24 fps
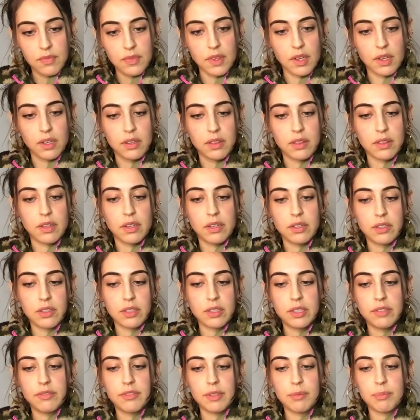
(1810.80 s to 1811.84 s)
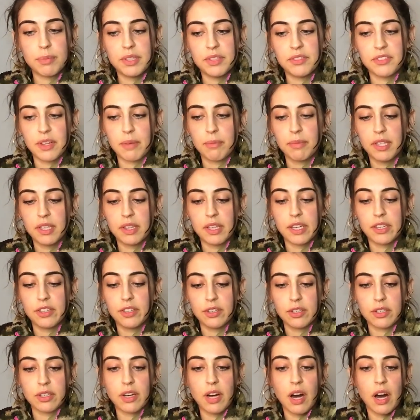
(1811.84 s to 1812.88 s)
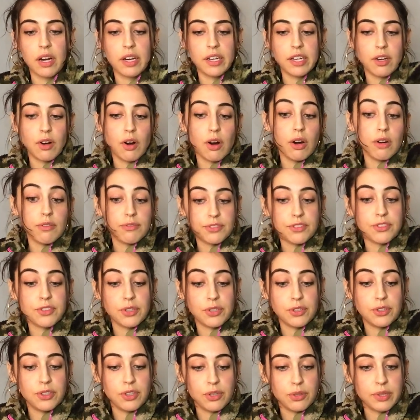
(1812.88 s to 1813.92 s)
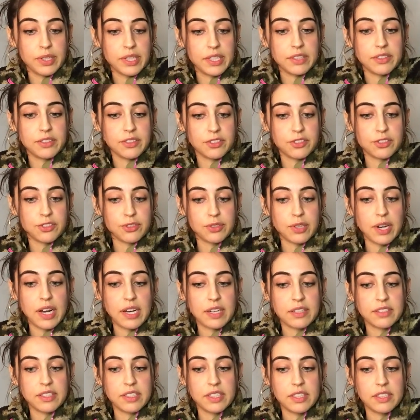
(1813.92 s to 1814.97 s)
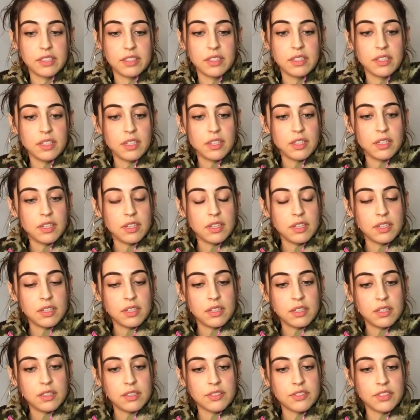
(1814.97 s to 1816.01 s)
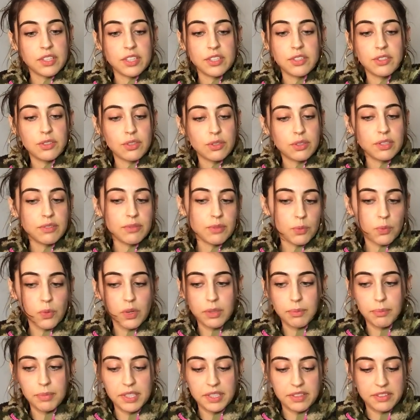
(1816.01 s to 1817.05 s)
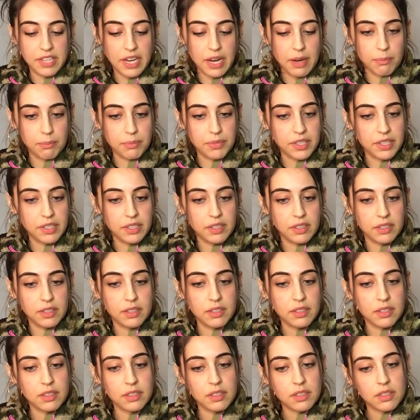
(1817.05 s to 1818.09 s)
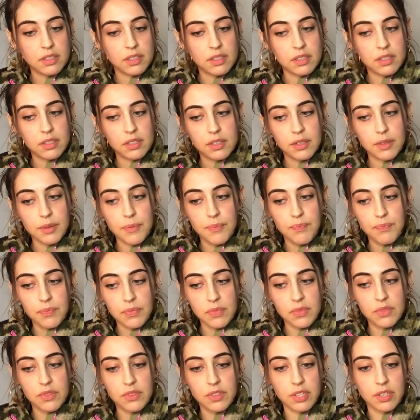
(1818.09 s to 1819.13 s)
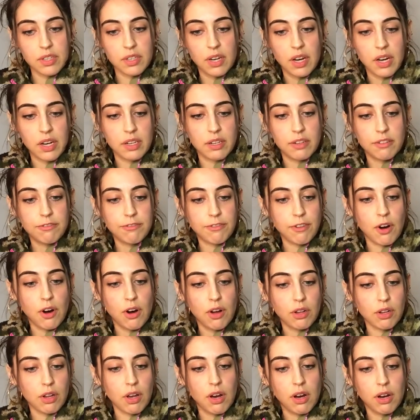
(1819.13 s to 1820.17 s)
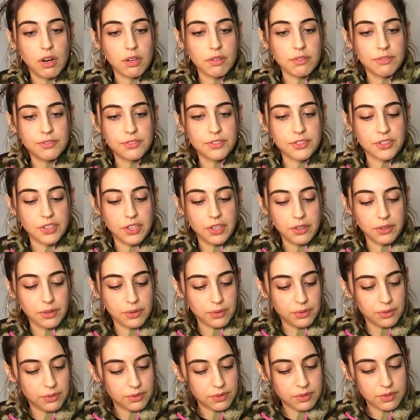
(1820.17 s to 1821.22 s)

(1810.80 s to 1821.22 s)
Like, there could even be something that you're cutting off so you don't get distracted. It's like you don't even want to be tempted to kind of fall off, so...